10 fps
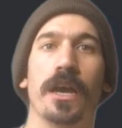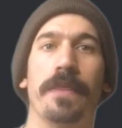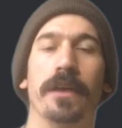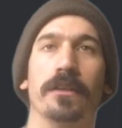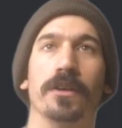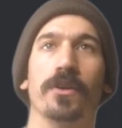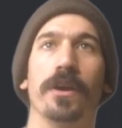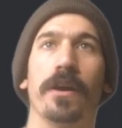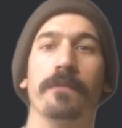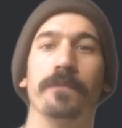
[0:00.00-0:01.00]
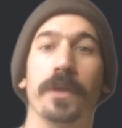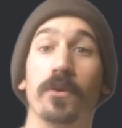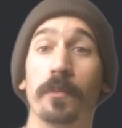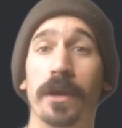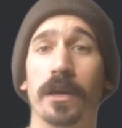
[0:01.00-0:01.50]
And then click OK, and
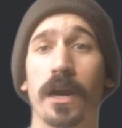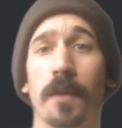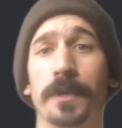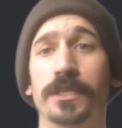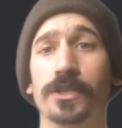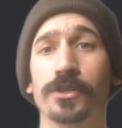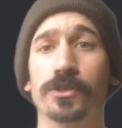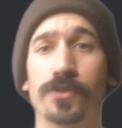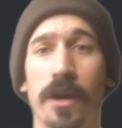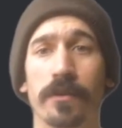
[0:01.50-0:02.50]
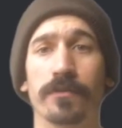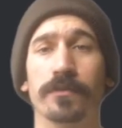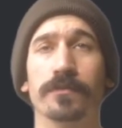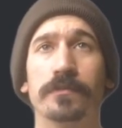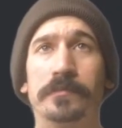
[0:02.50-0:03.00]
it'll make a copy to your drive.
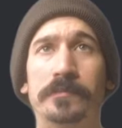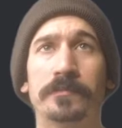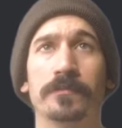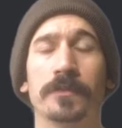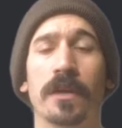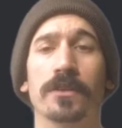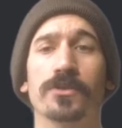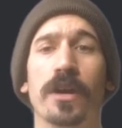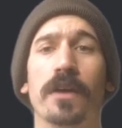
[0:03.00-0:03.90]
Now the drive